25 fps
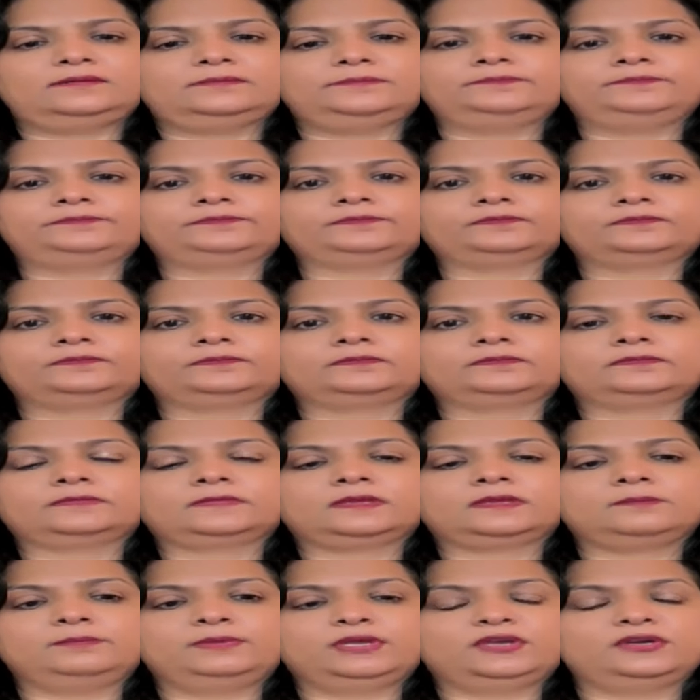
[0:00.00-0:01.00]
because
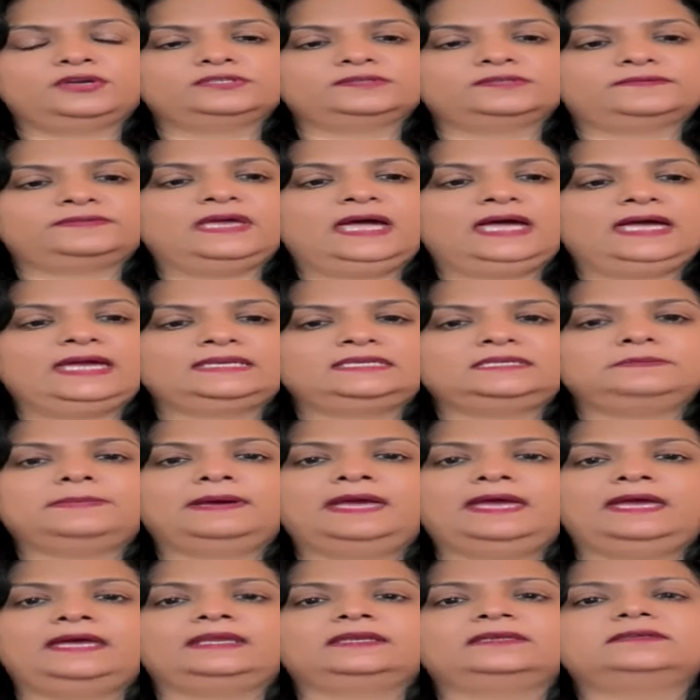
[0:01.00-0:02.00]
of the high
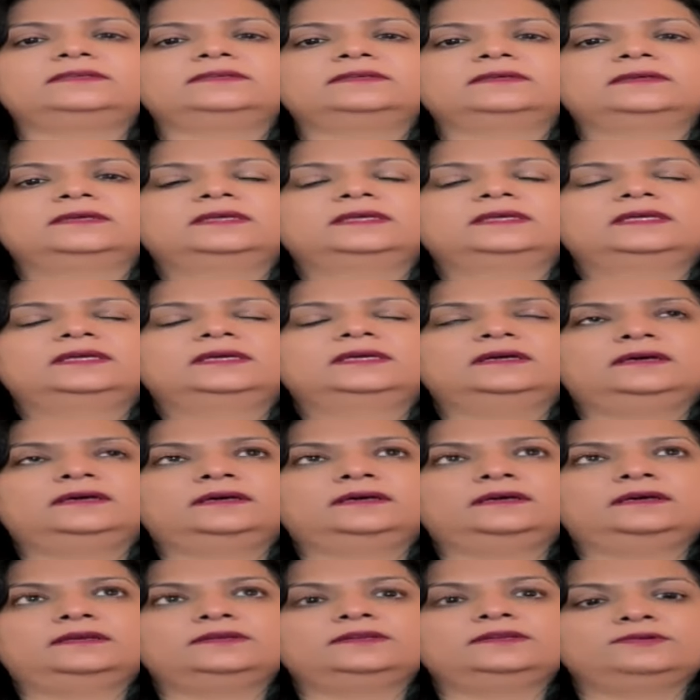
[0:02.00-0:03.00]
demand,
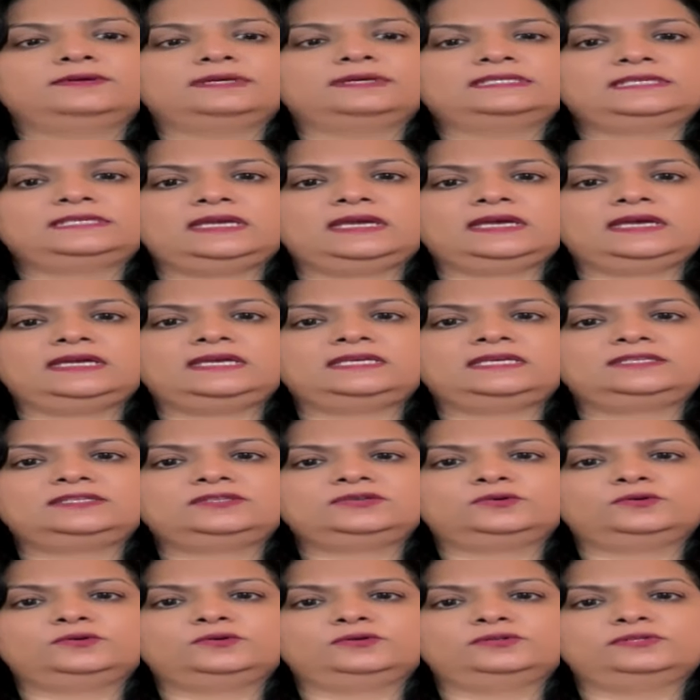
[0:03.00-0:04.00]
USCIS
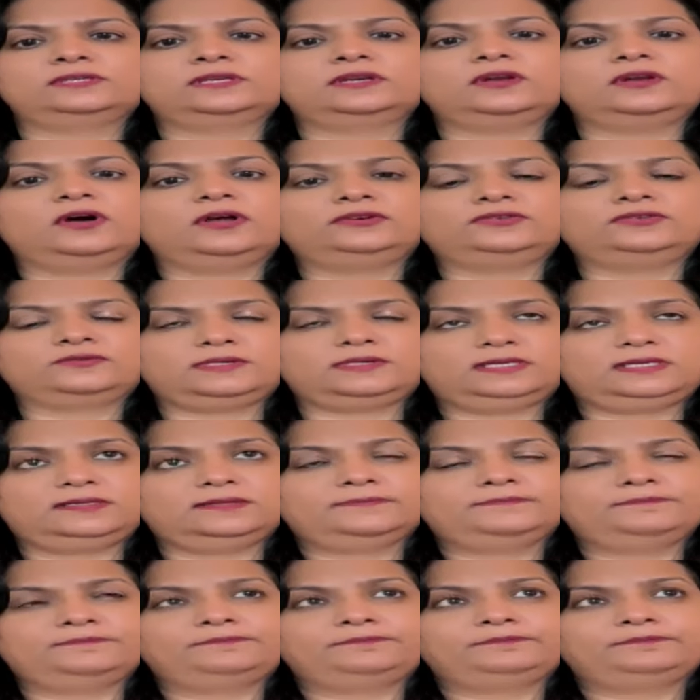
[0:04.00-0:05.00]
holds a lottery
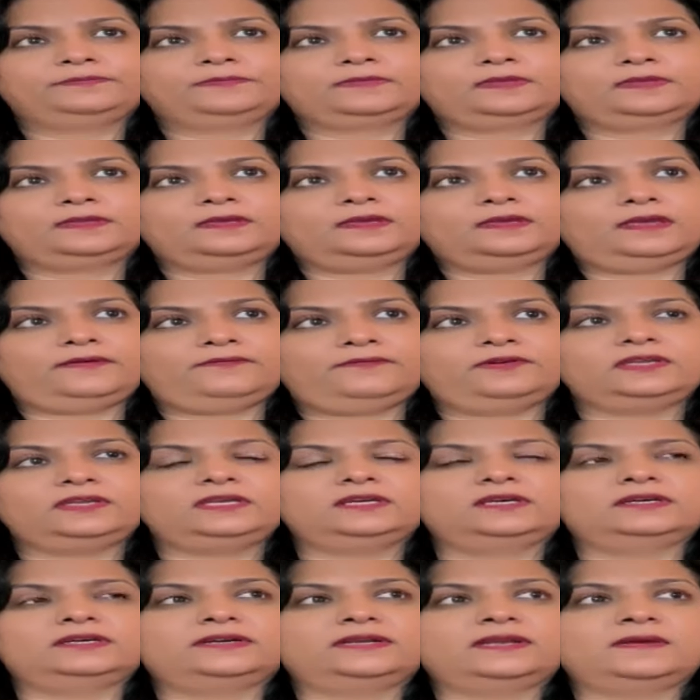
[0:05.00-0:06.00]
every
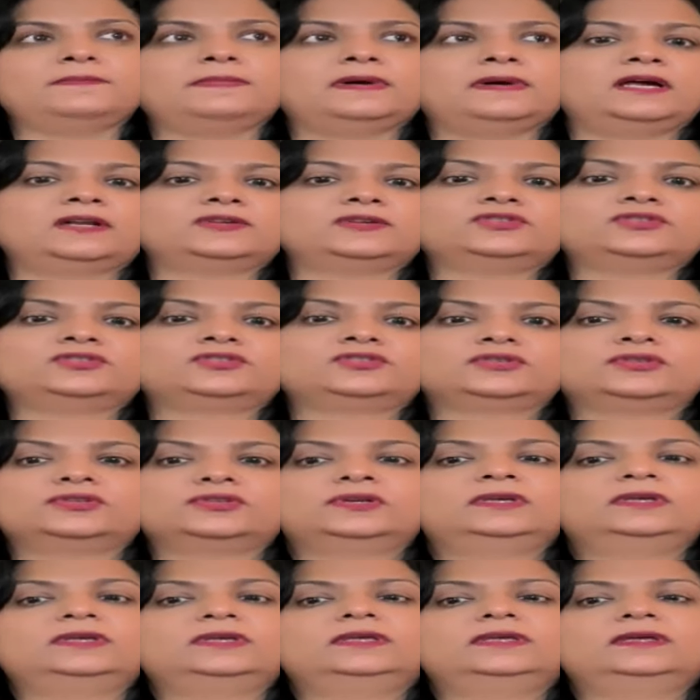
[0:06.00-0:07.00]
year in March.
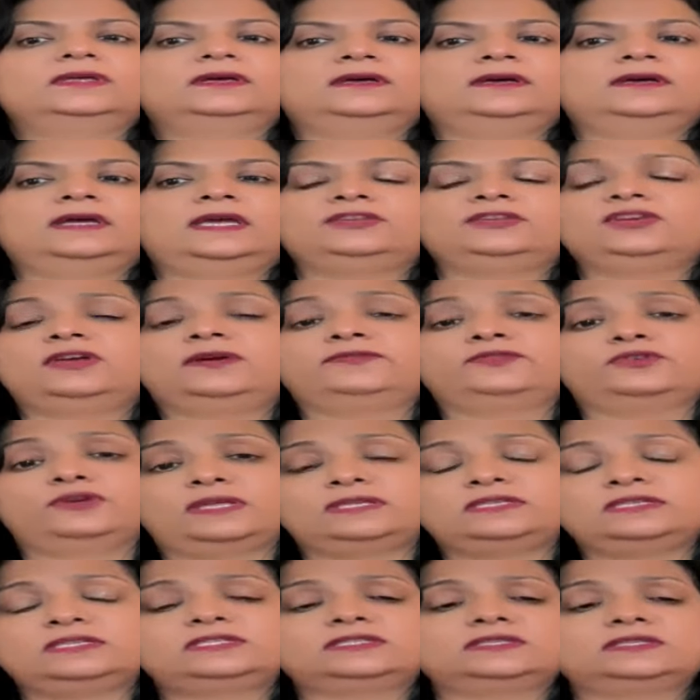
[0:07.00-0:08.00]
And you have to
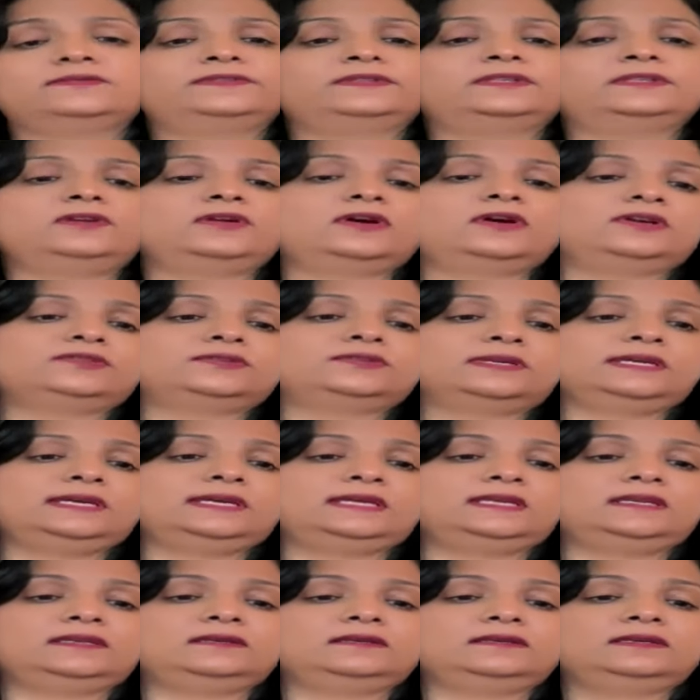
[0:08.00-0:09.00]
register for the lottery.
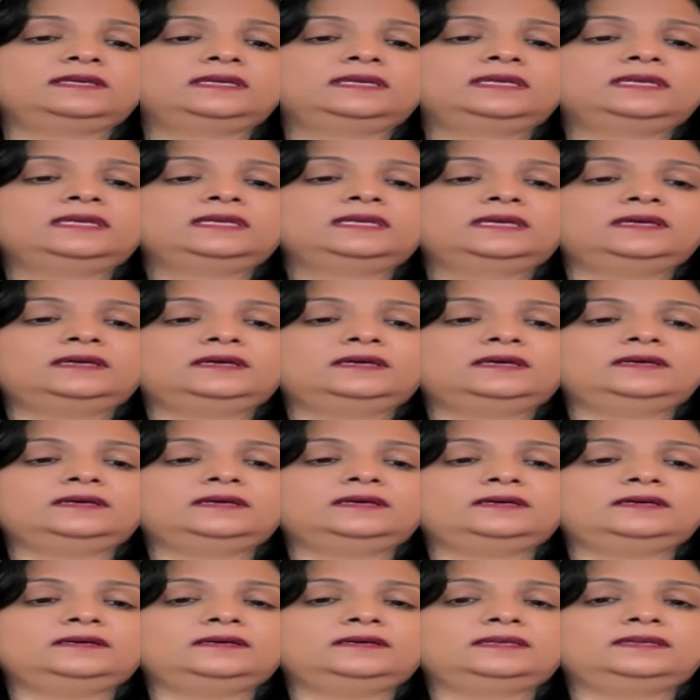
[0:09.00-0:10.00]
And
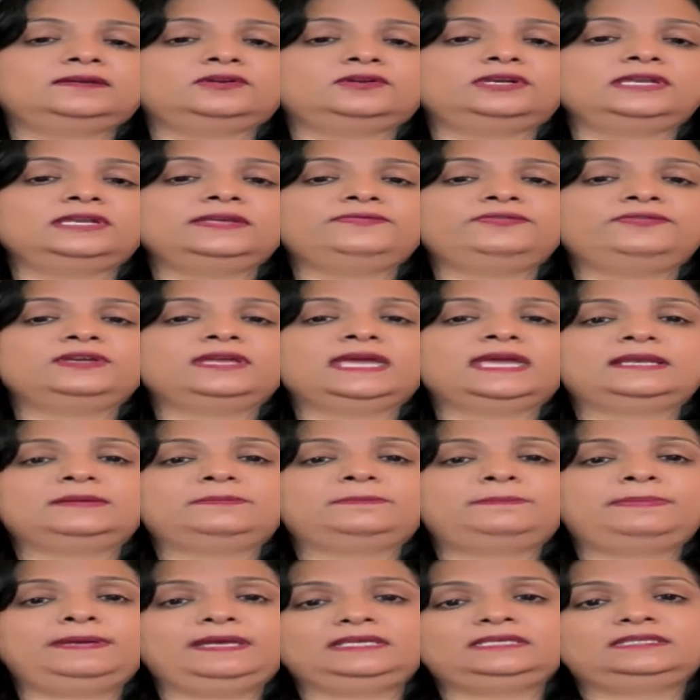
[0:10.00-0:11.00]
only if you get
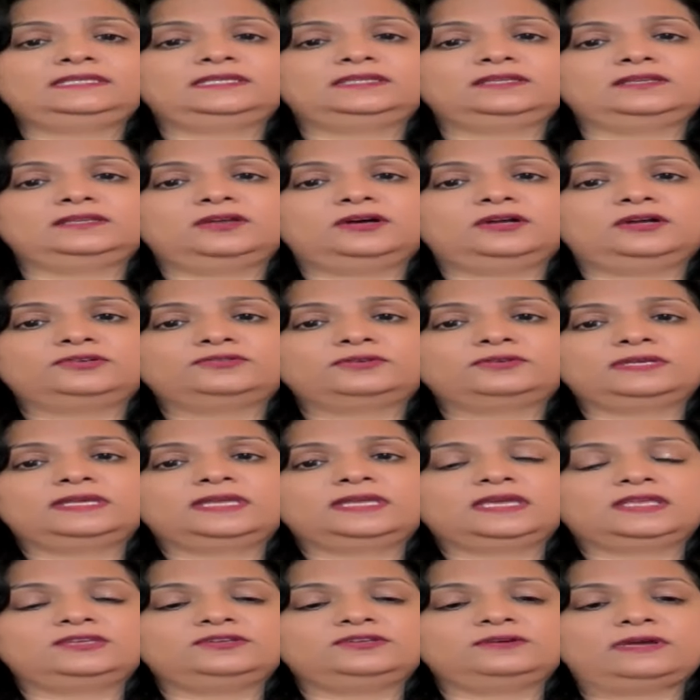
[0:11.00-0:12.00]
picked in the lottery
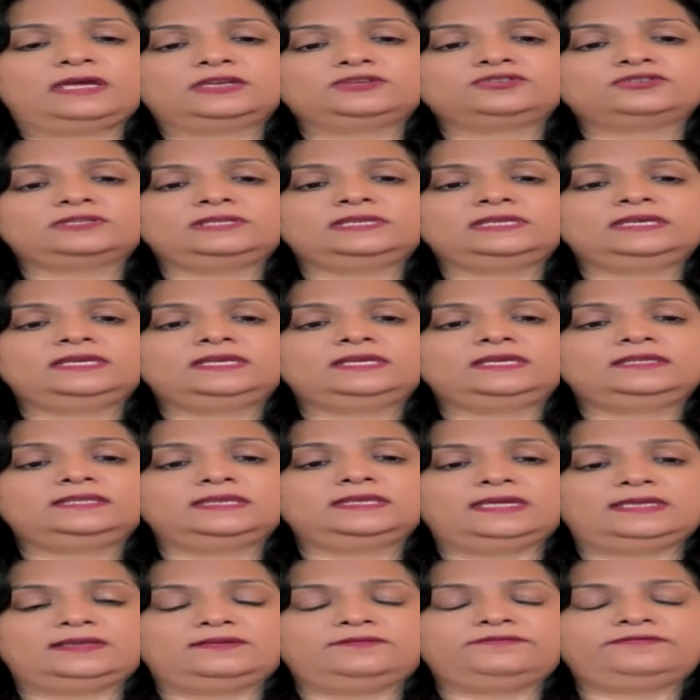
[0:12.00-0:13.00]
can you actually
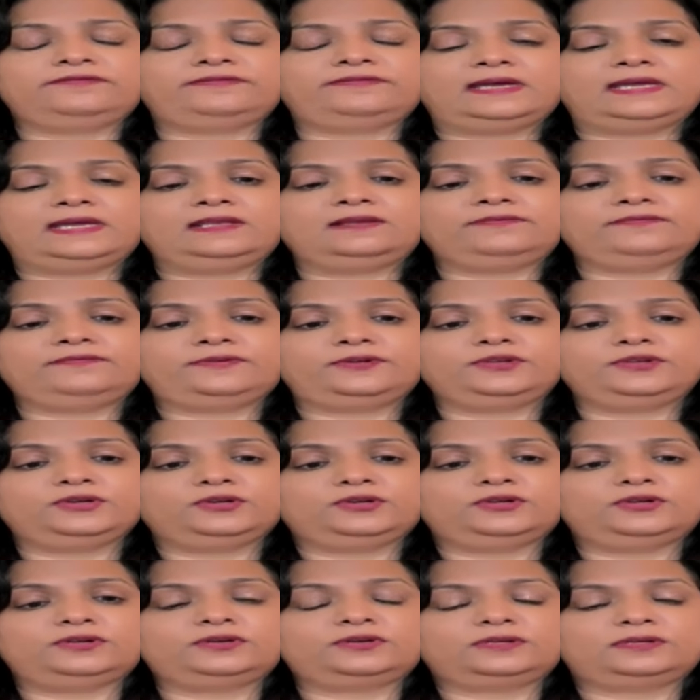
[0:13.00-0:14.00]
then file for
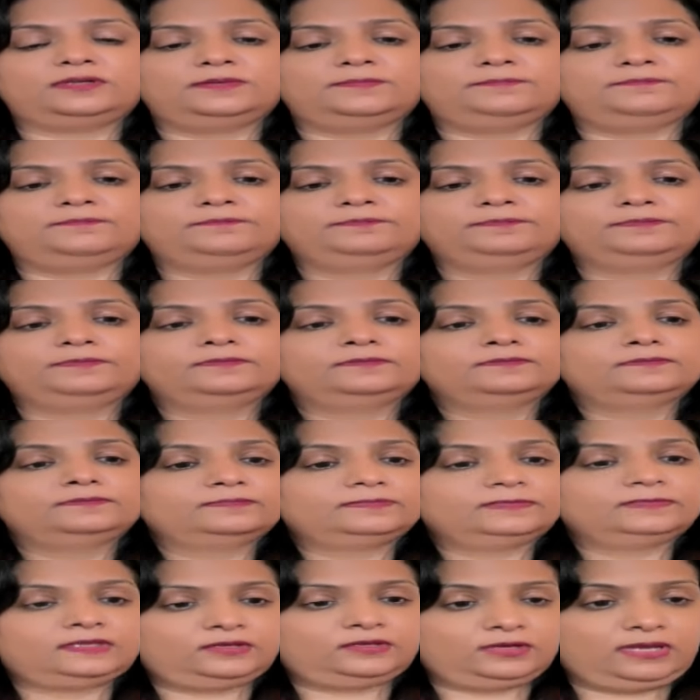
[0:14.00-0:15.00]
your
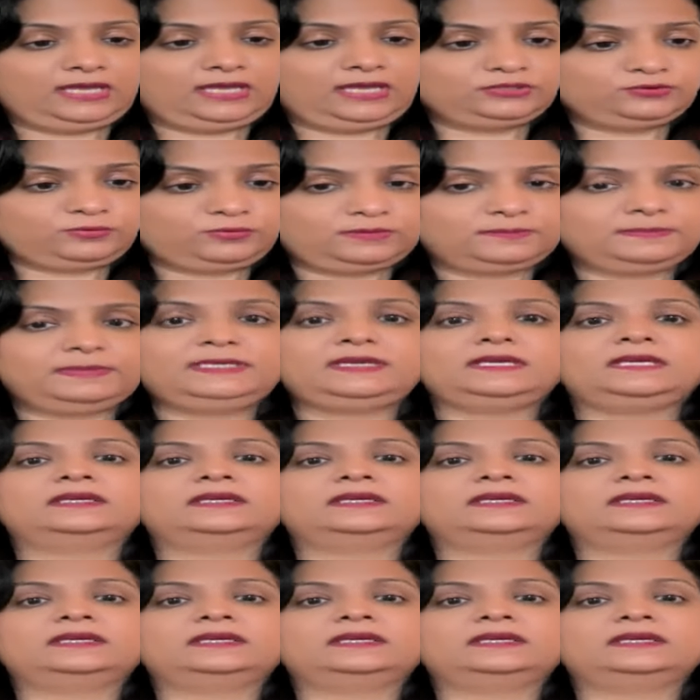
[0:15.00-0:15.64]
H1B.